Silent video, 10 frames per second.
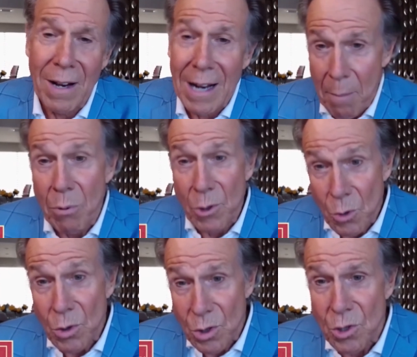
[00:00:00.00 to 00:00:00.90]
And I
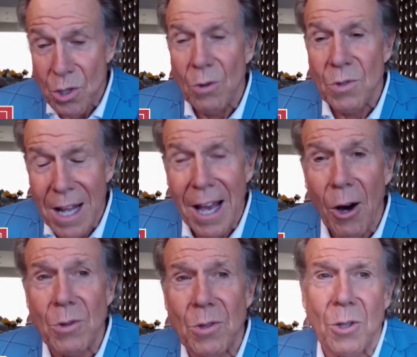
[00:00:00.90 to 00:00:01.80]
produced the shows and I
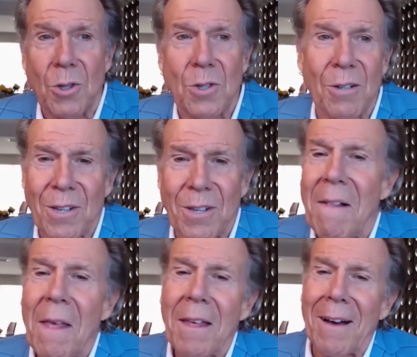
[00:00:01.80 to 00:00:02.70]
hosted the shows.
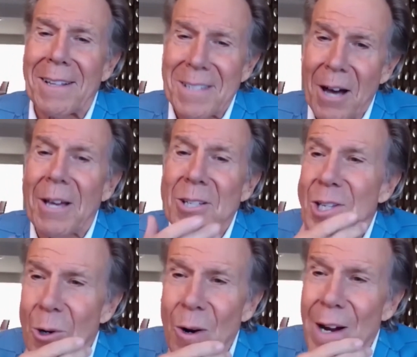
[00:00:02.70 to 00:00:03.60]
I'll tell you a
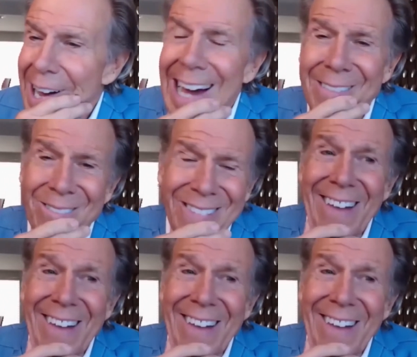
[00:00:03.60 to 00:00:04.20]
story. I've